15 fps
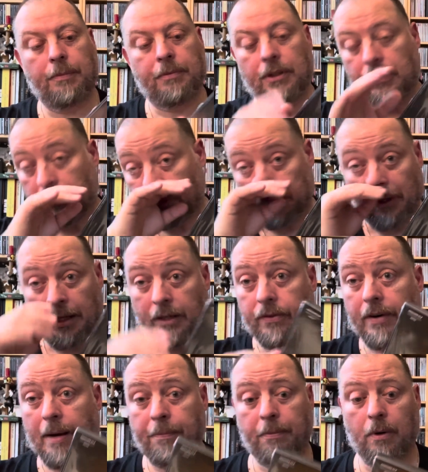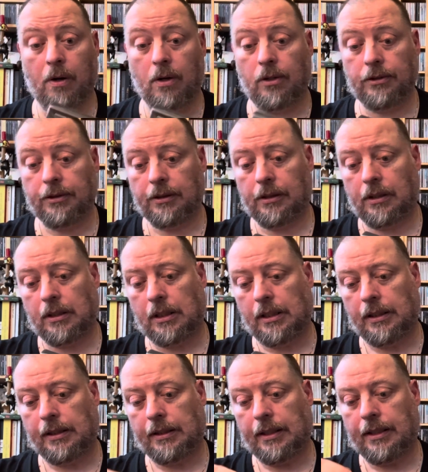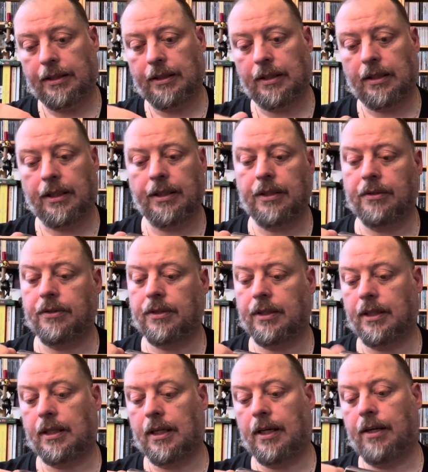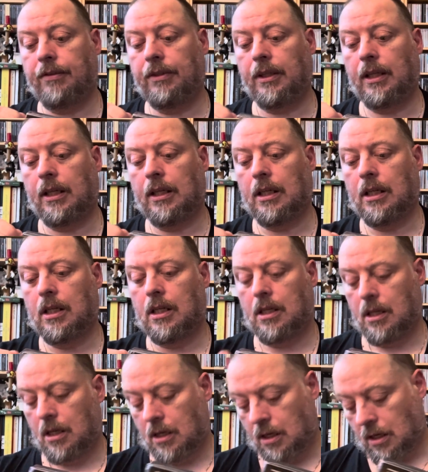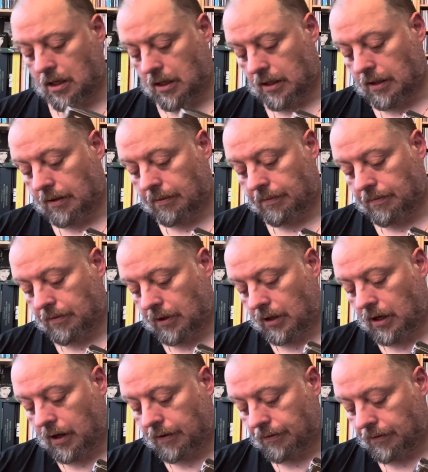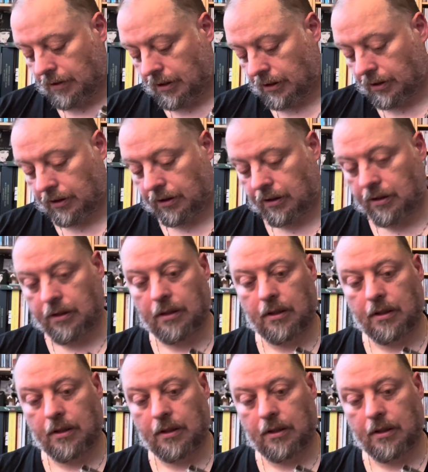the shrink wrap on as I don't think I have any covers